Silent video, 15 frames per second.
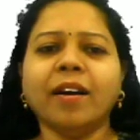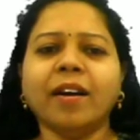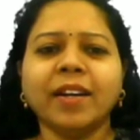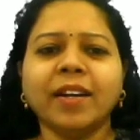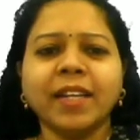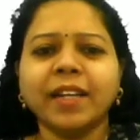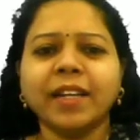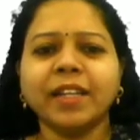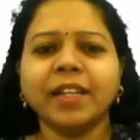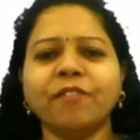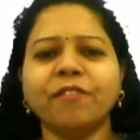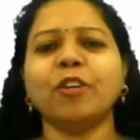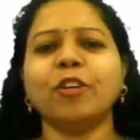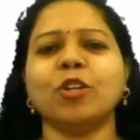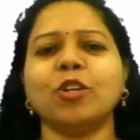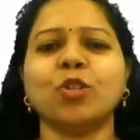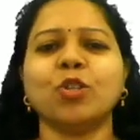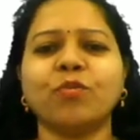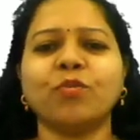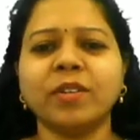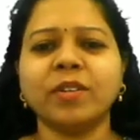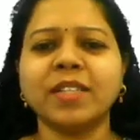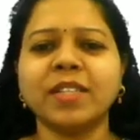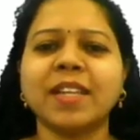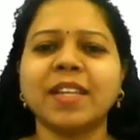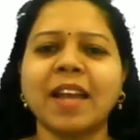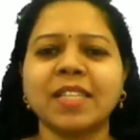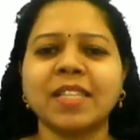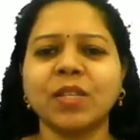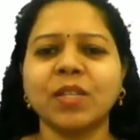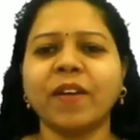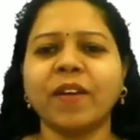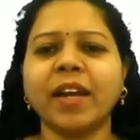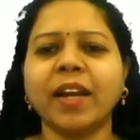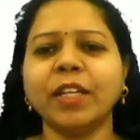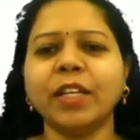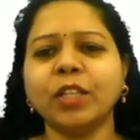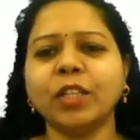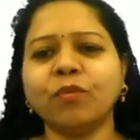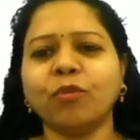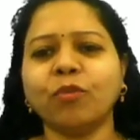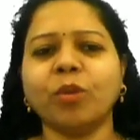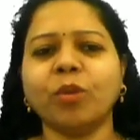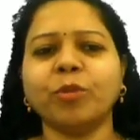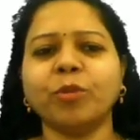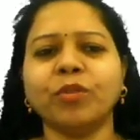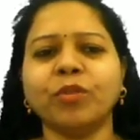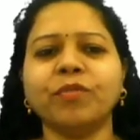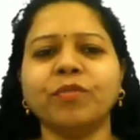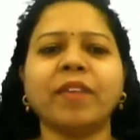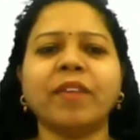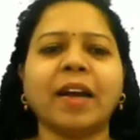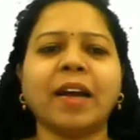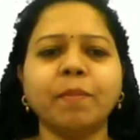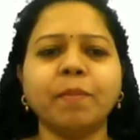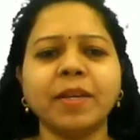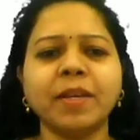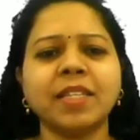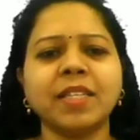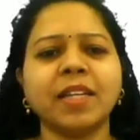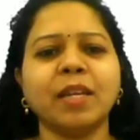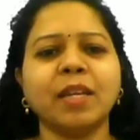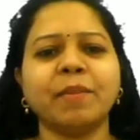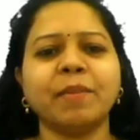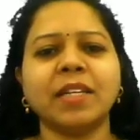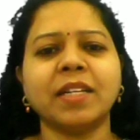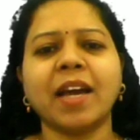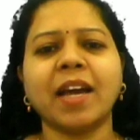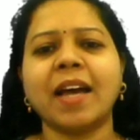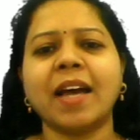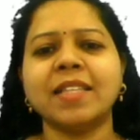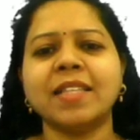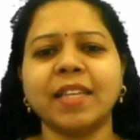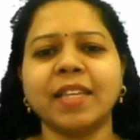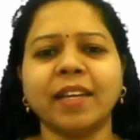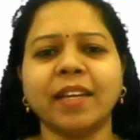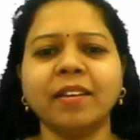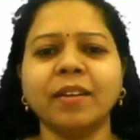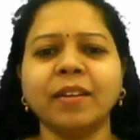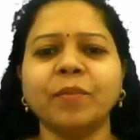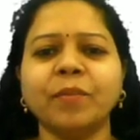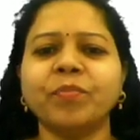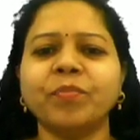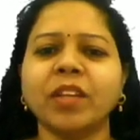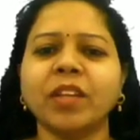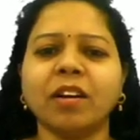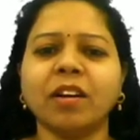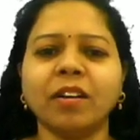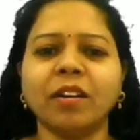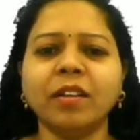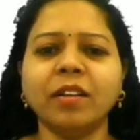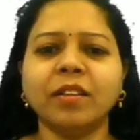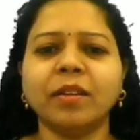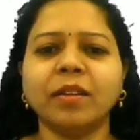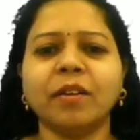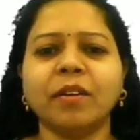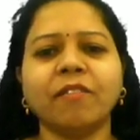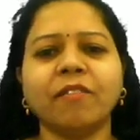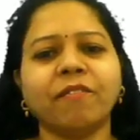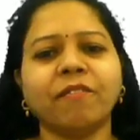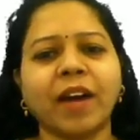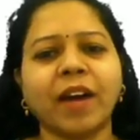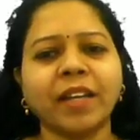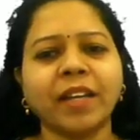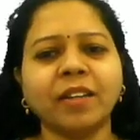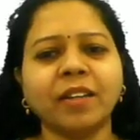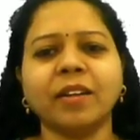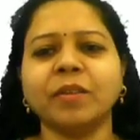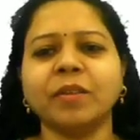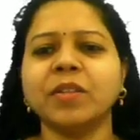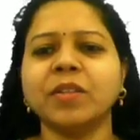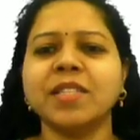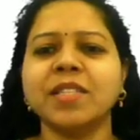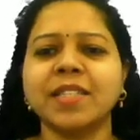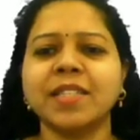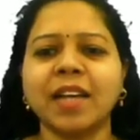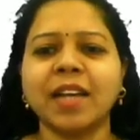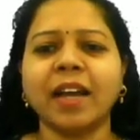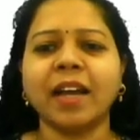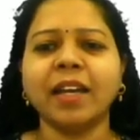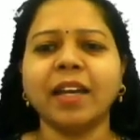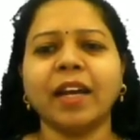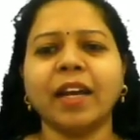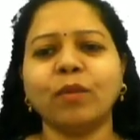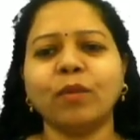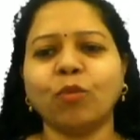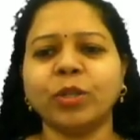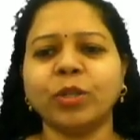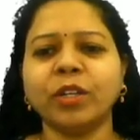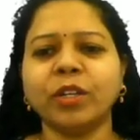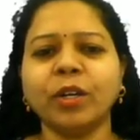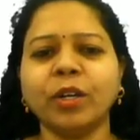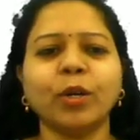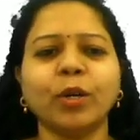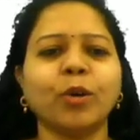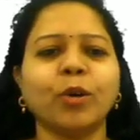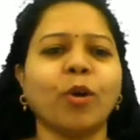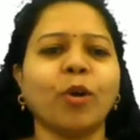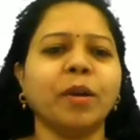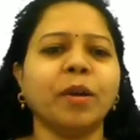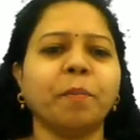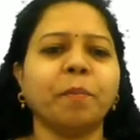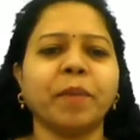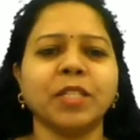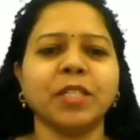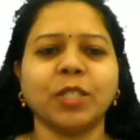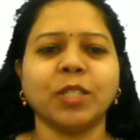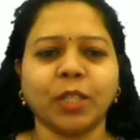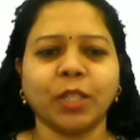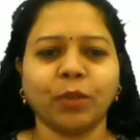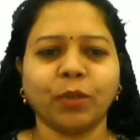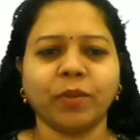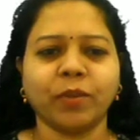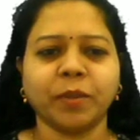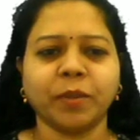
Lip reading: early Indian philosophers classified in the form of 5 basic elements as air, earth, fire, sky and water, called Panchatattva.